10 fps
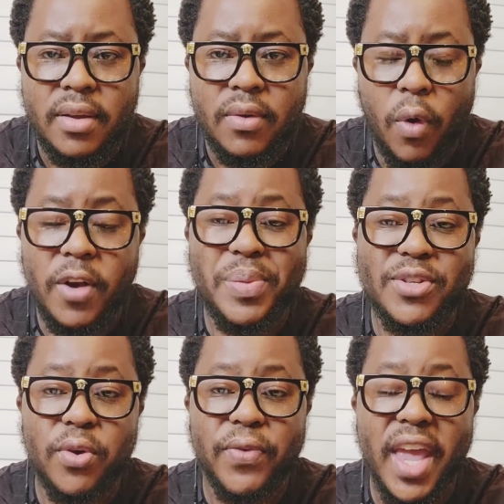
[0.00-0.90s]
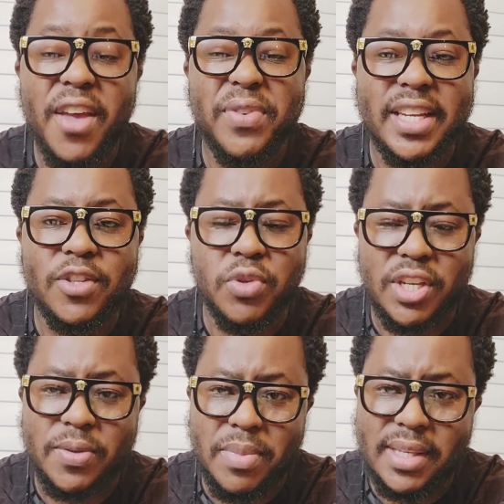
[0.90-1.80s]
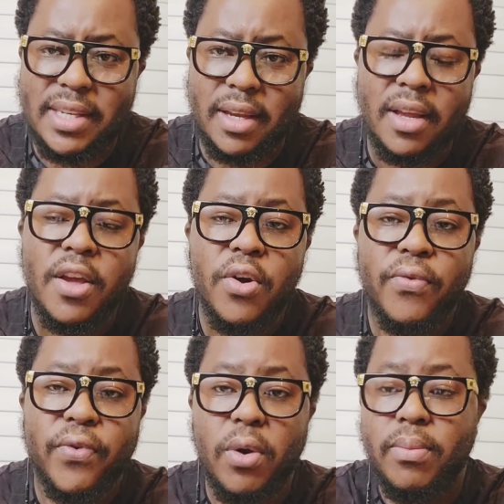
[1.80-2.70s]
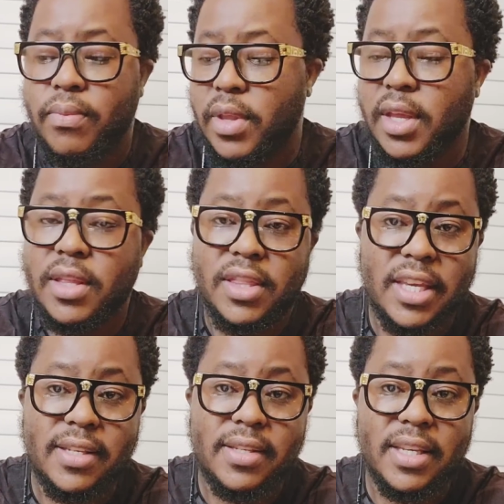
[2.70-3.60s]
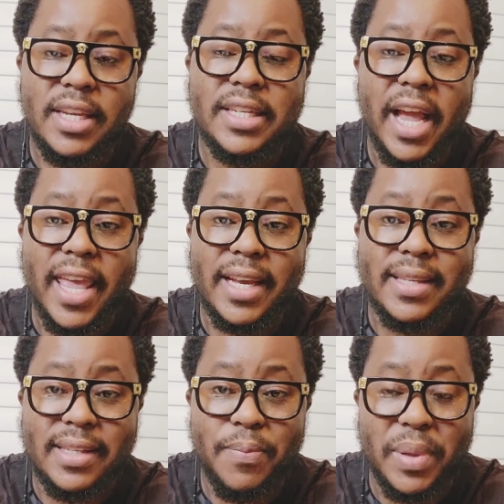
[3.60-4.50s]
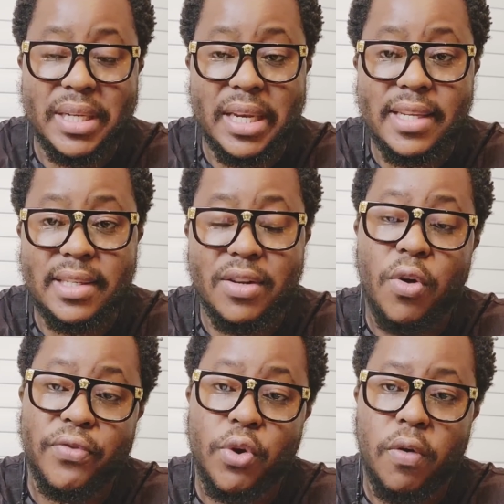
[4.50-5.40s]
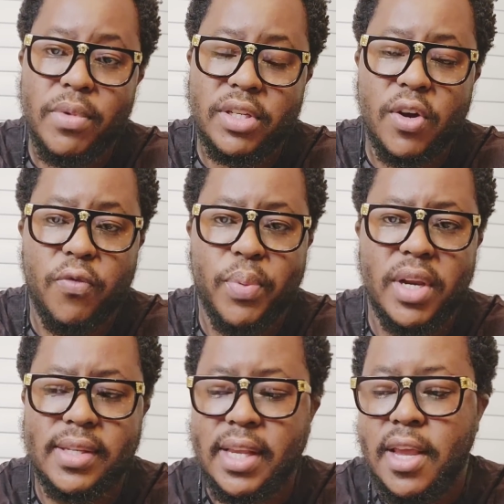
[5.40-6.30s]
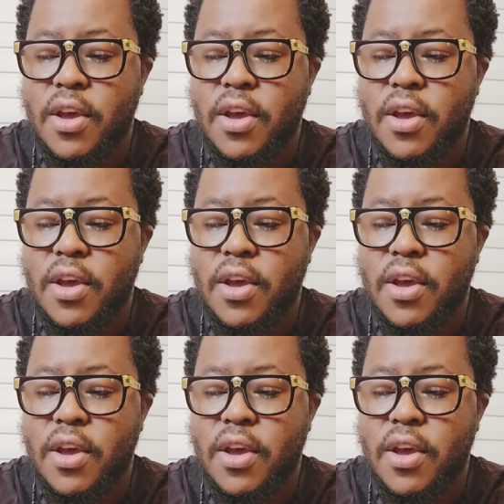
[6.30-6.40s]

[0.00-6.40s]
one piece of evidence which is missing from this entire exhibit list of the Commissioner of Police,